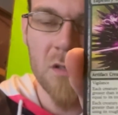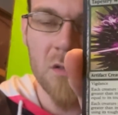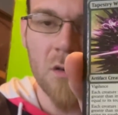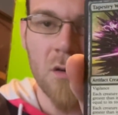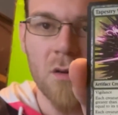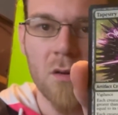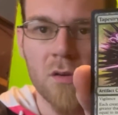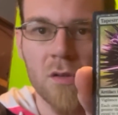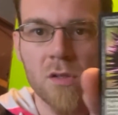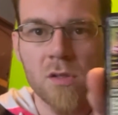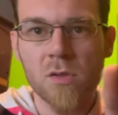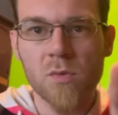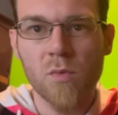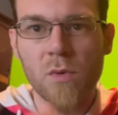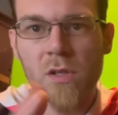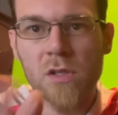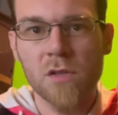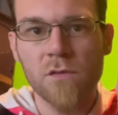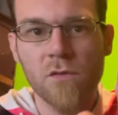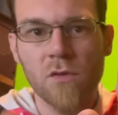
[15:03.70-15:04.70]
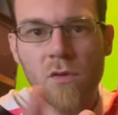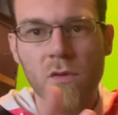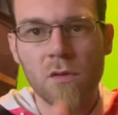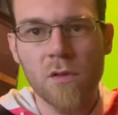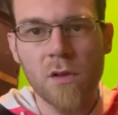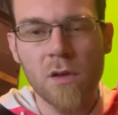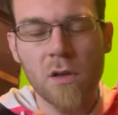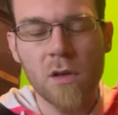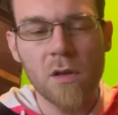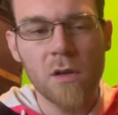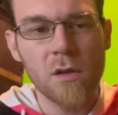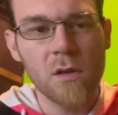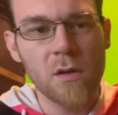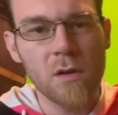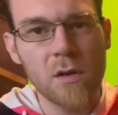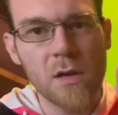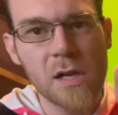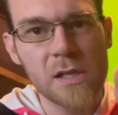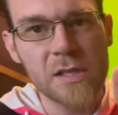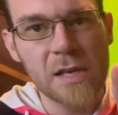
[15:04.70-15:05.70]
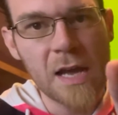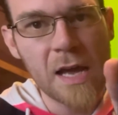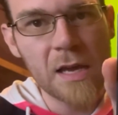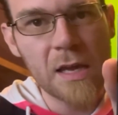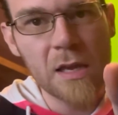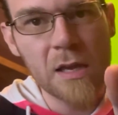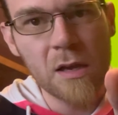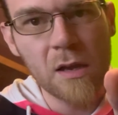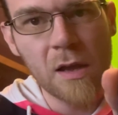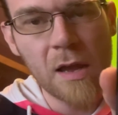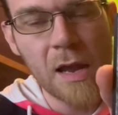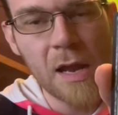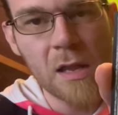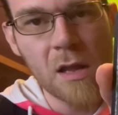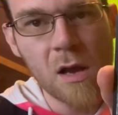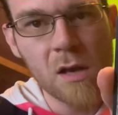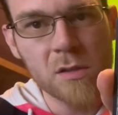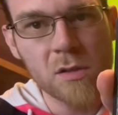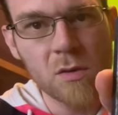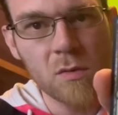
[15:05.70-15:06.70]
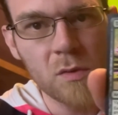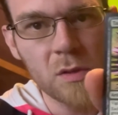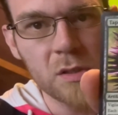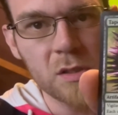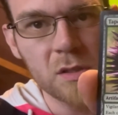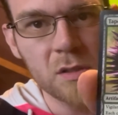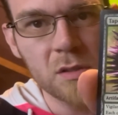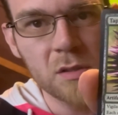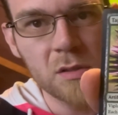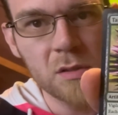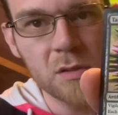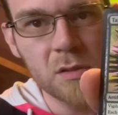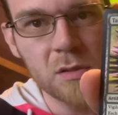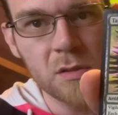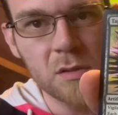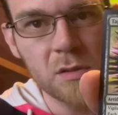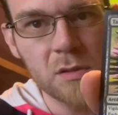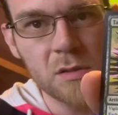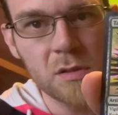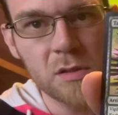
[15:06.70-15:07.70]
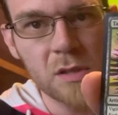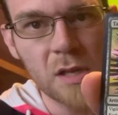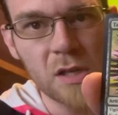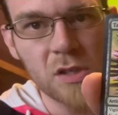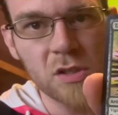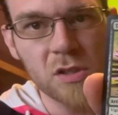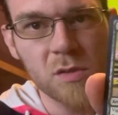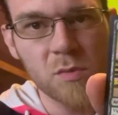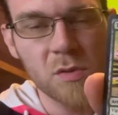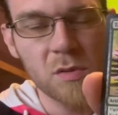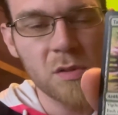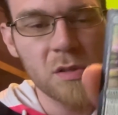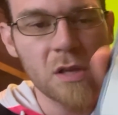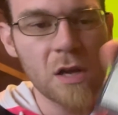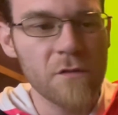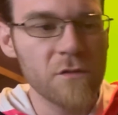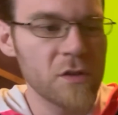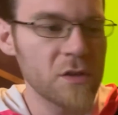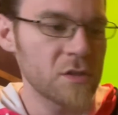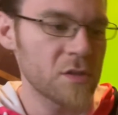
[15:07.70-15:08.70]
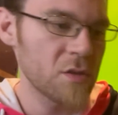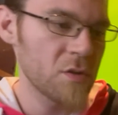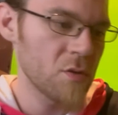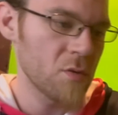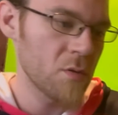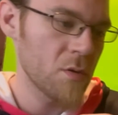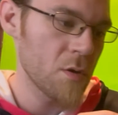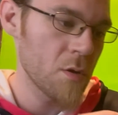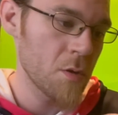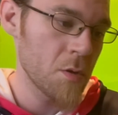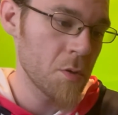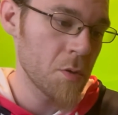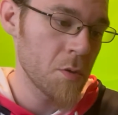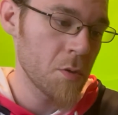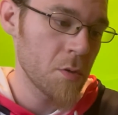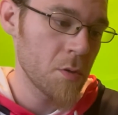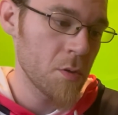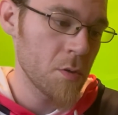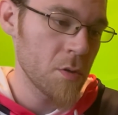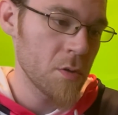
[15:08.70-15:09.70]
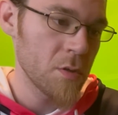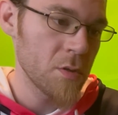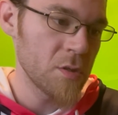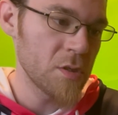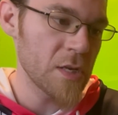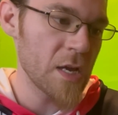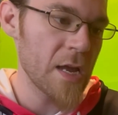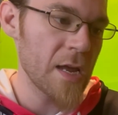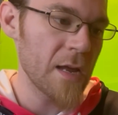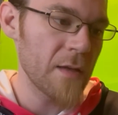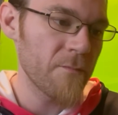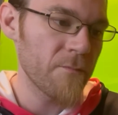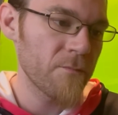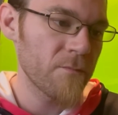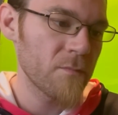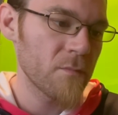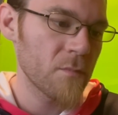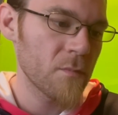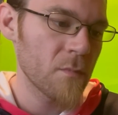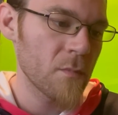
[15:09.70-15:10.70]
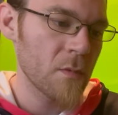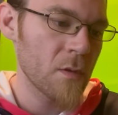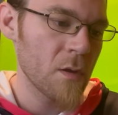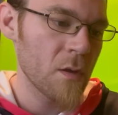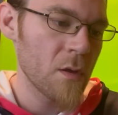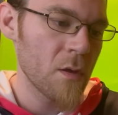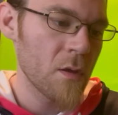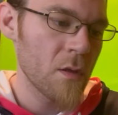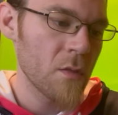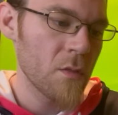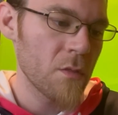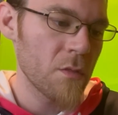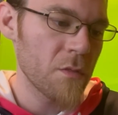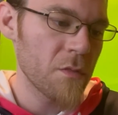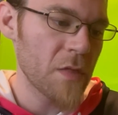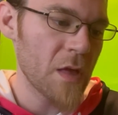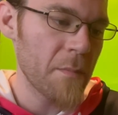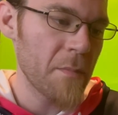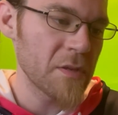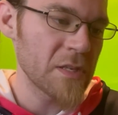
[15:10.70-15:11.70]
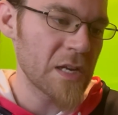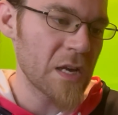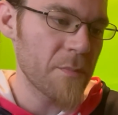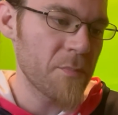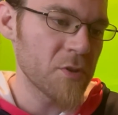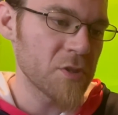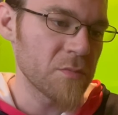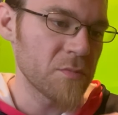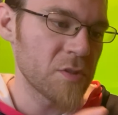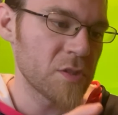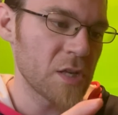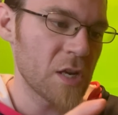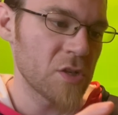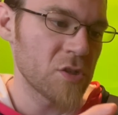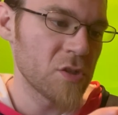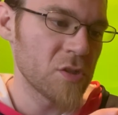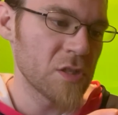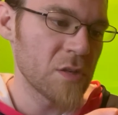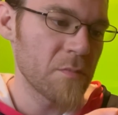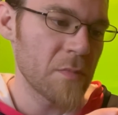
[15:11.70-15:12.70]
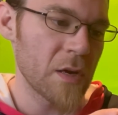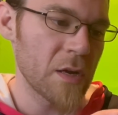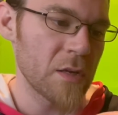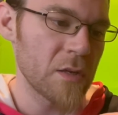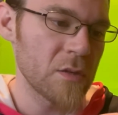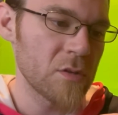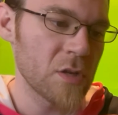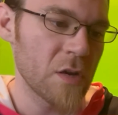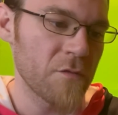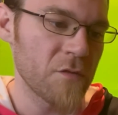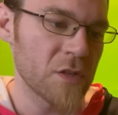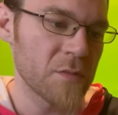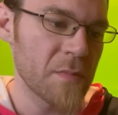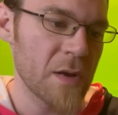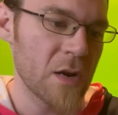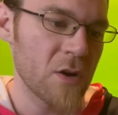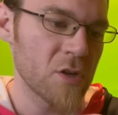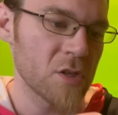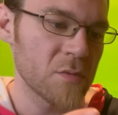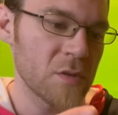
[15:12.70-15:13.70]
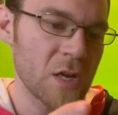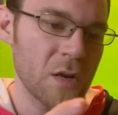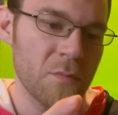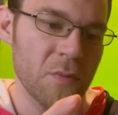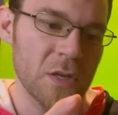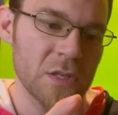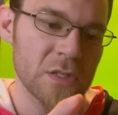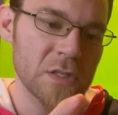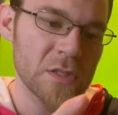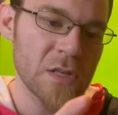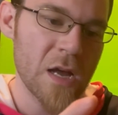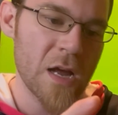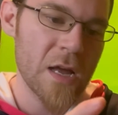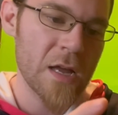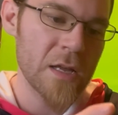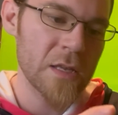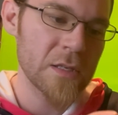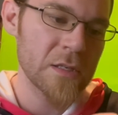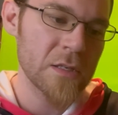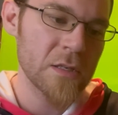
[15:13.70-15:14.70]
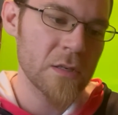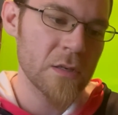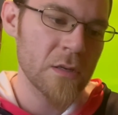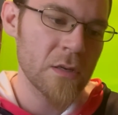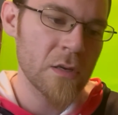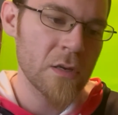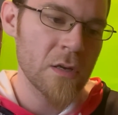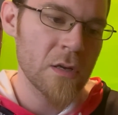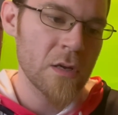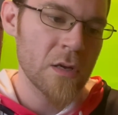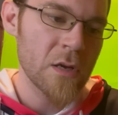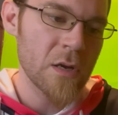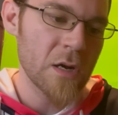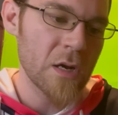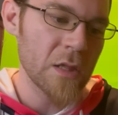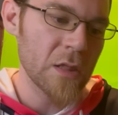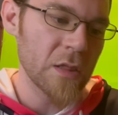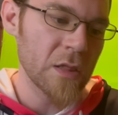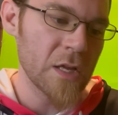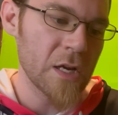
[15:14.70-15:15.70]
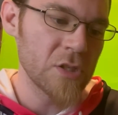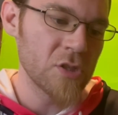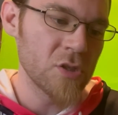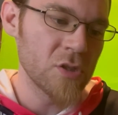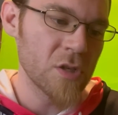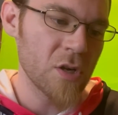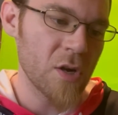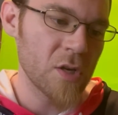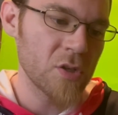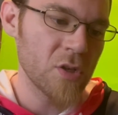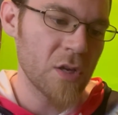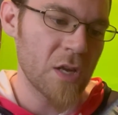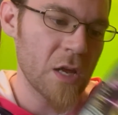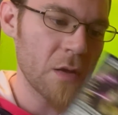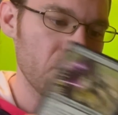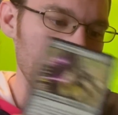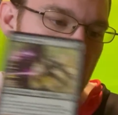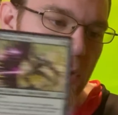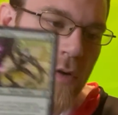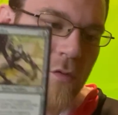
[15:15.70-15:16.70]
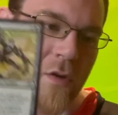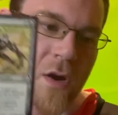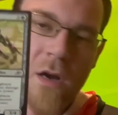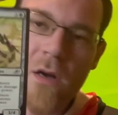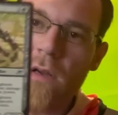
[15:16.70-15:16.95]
are switched for the attacking and also its stations with toughness too. Dang. That means I could put some stations in my toughness matters deck, but it's not a legendary, so you can't build around